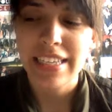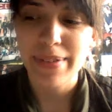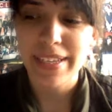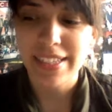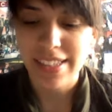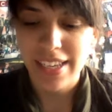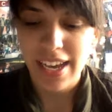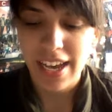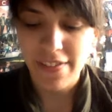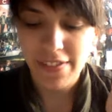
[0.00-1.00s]
is because
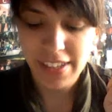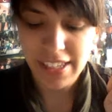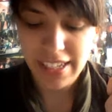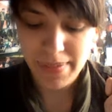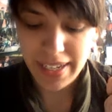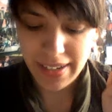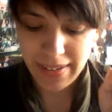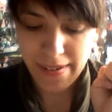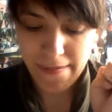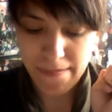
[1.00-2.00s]
I've really
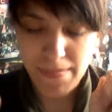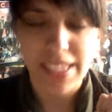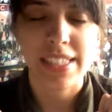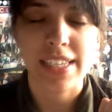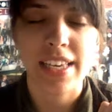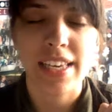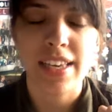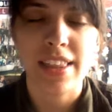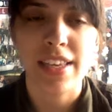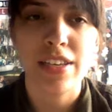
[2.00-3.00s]
been
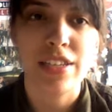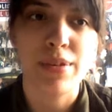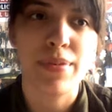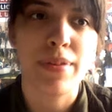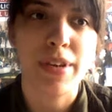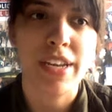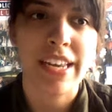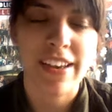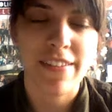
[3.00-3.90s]
missing the YouTube community.